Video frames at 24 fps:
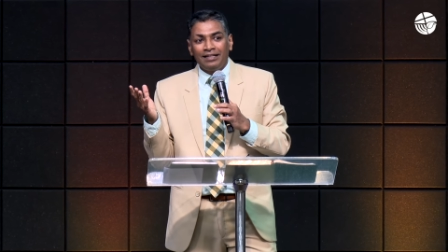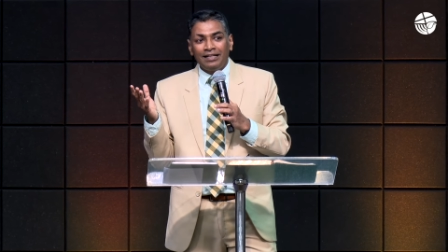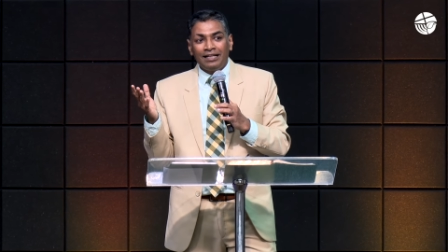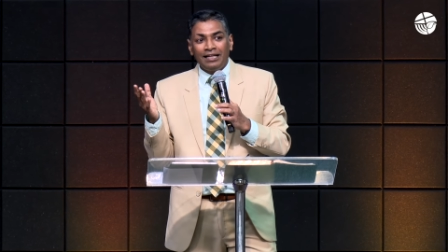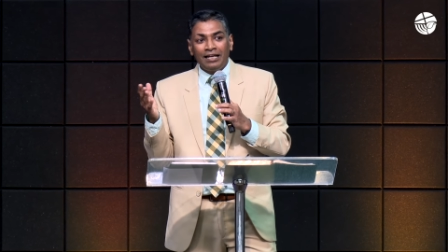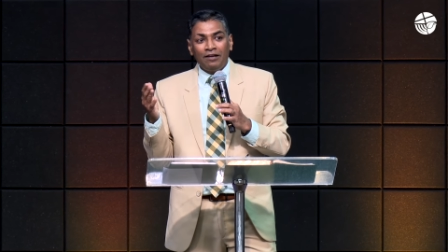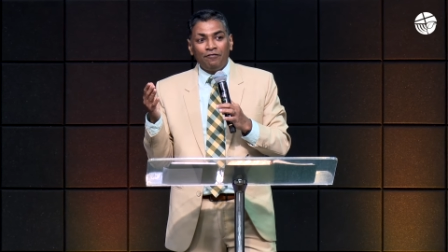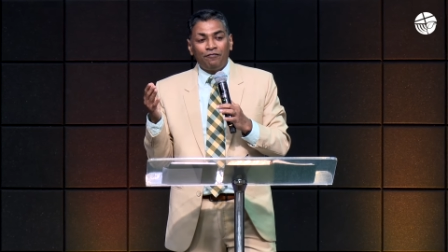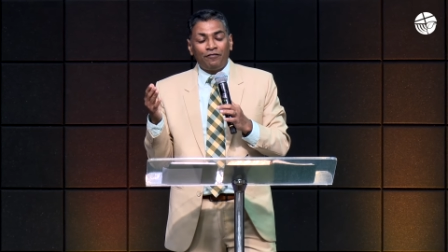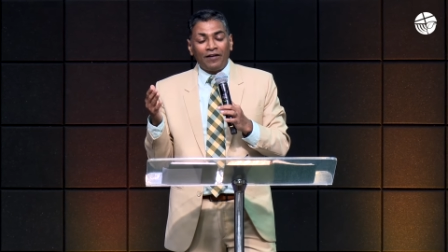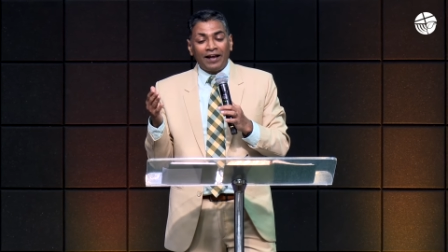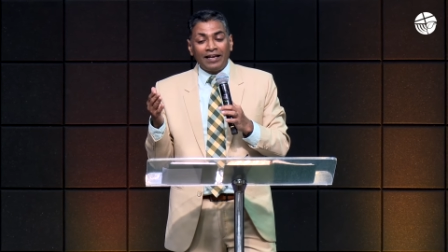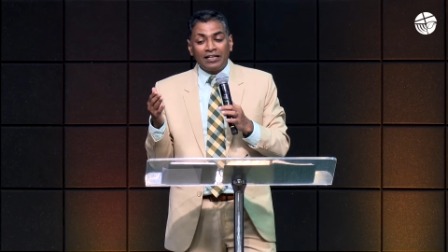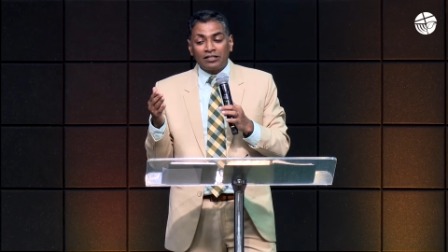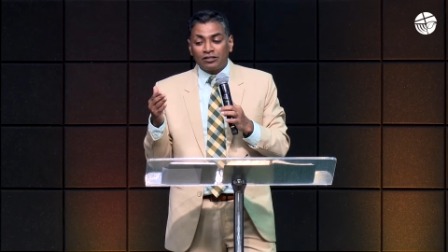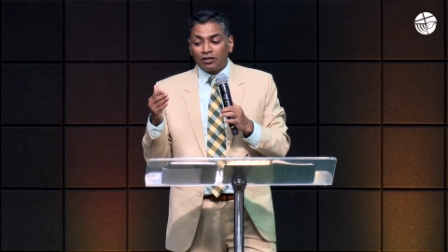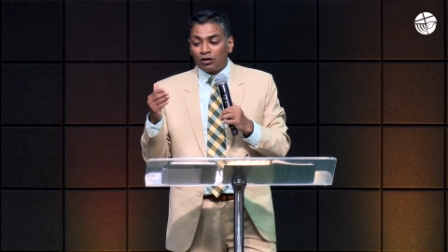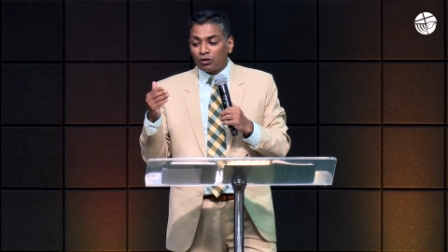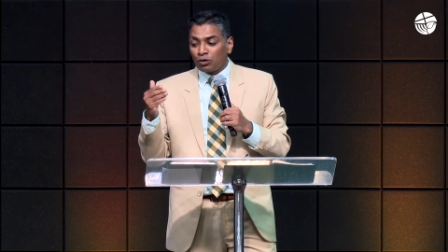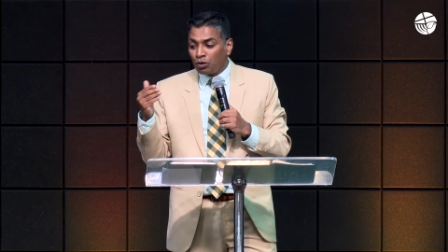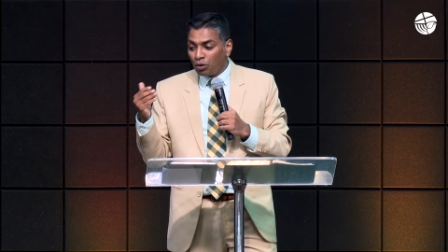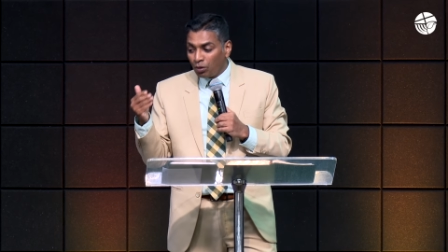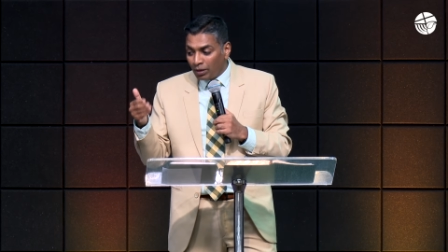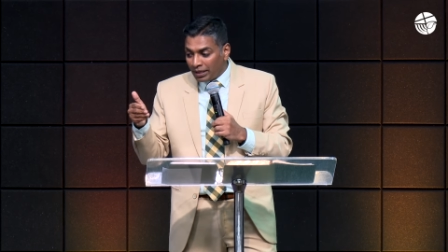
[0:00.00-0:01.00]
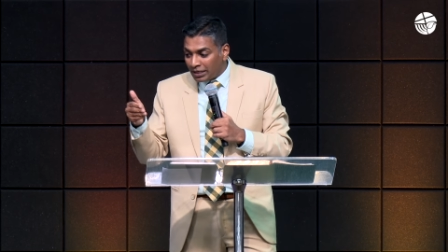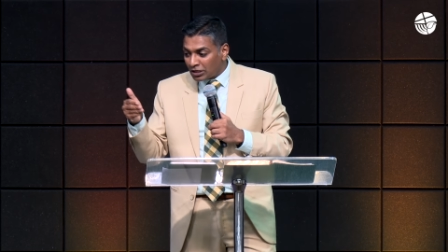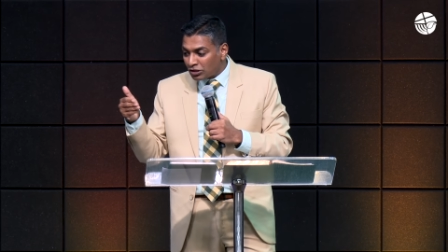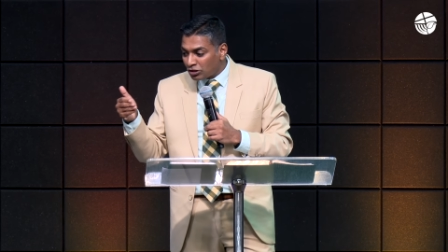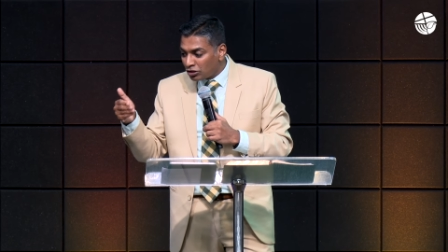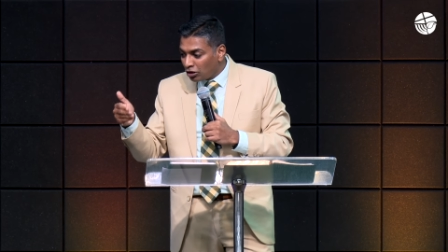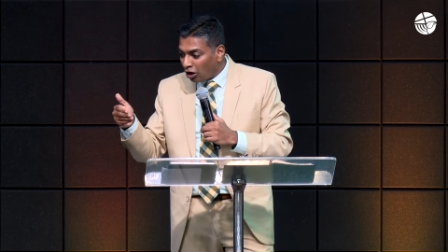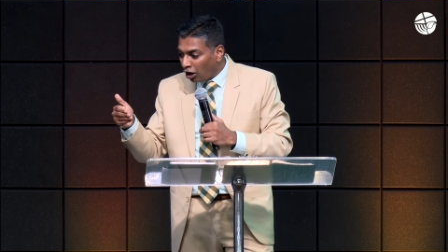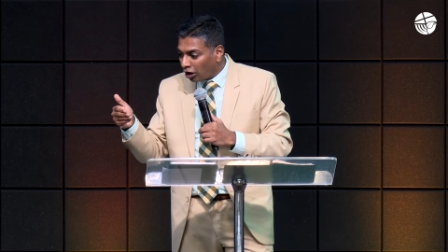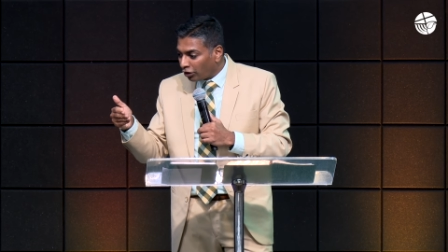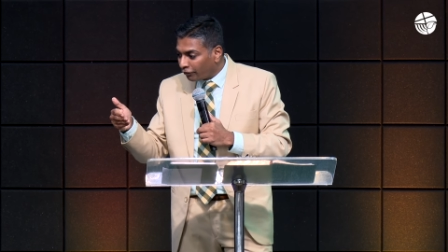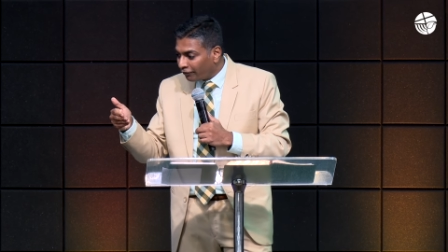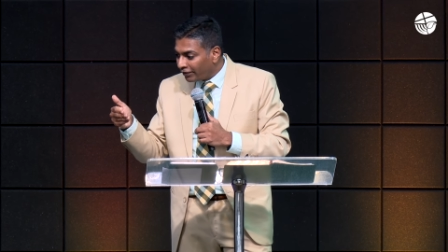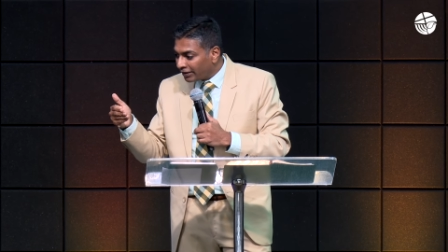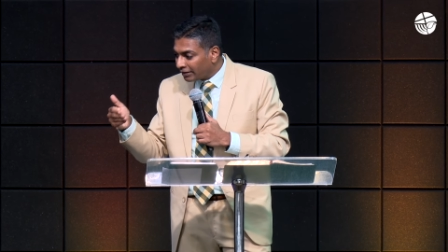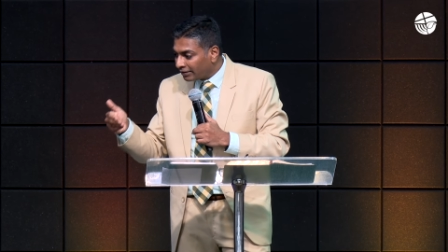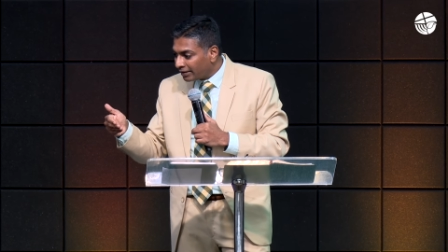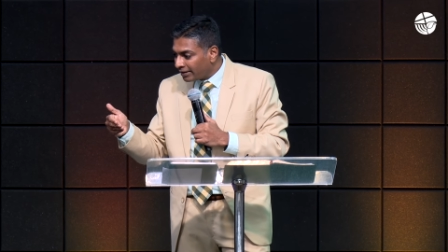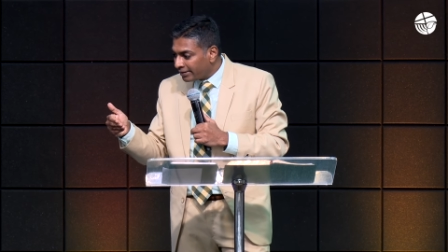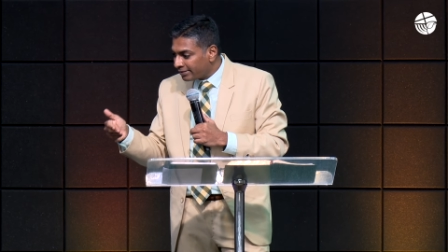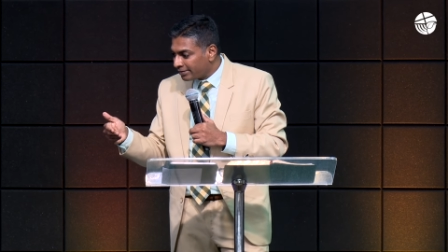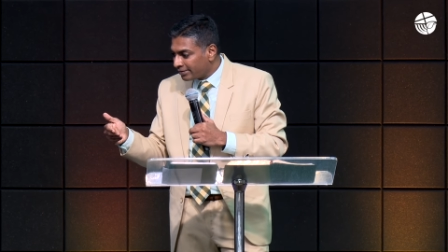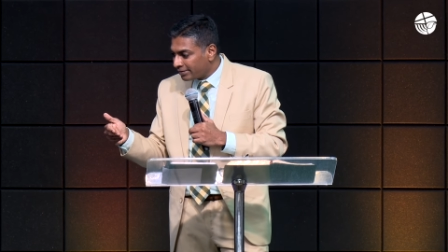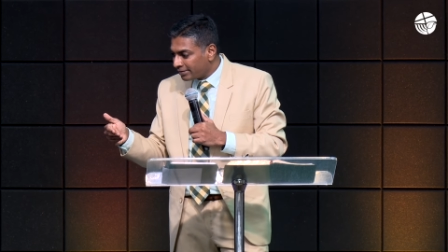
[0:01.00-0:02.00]
He finds out who is not with
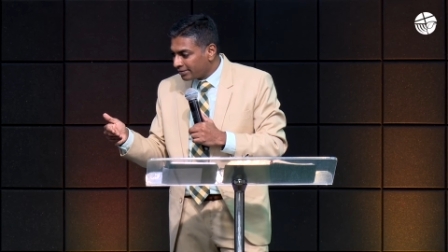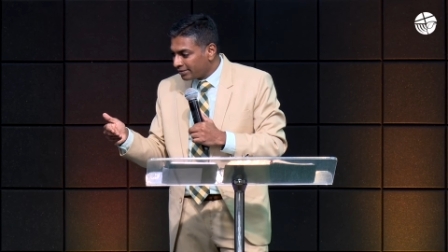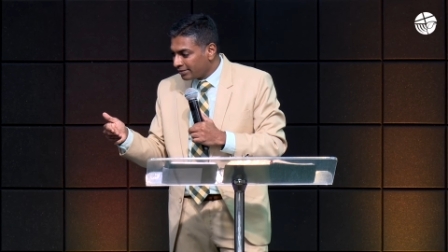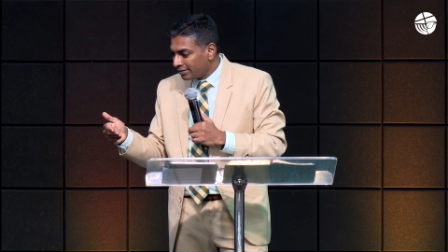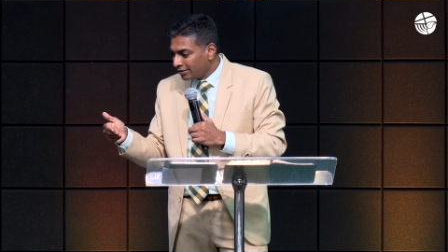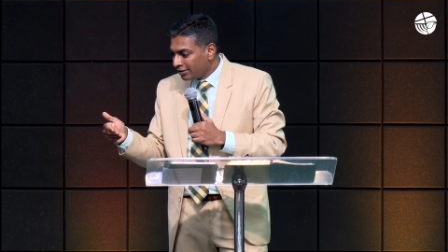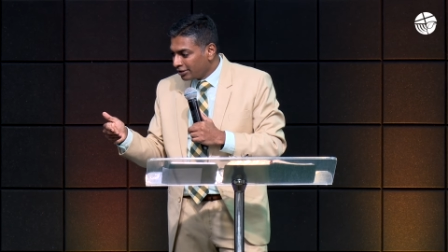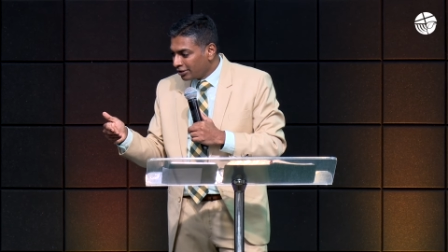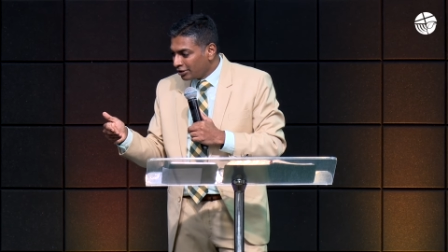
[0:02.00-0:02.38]
us,